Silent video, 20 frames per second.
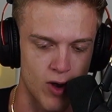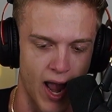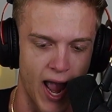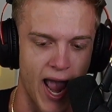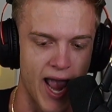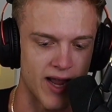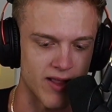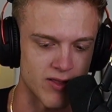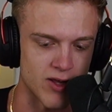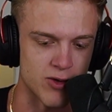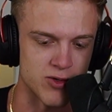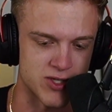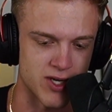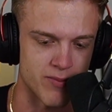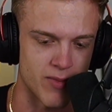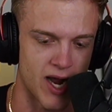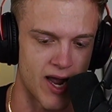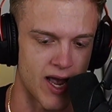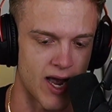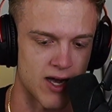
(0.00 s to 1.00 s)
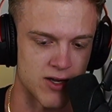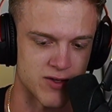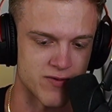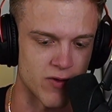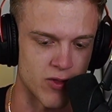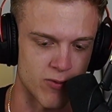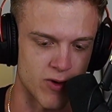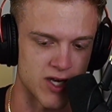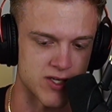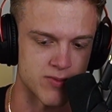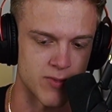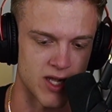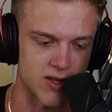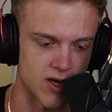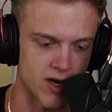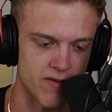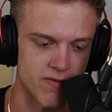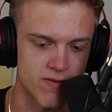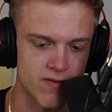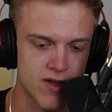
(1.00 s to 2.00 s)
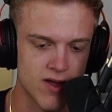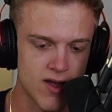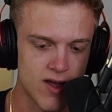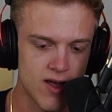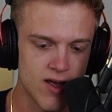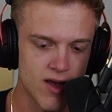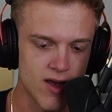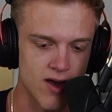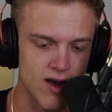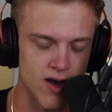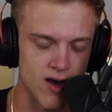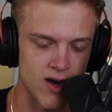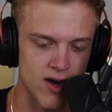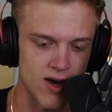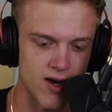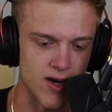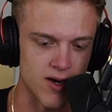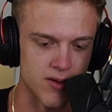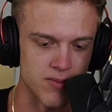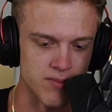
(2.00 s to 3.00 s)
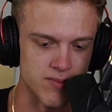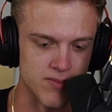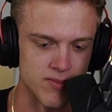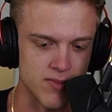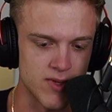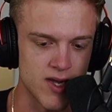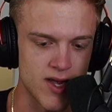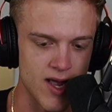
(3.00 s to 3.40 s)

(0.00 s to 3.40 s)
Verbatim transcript: hang those in my house for the rest of my life um,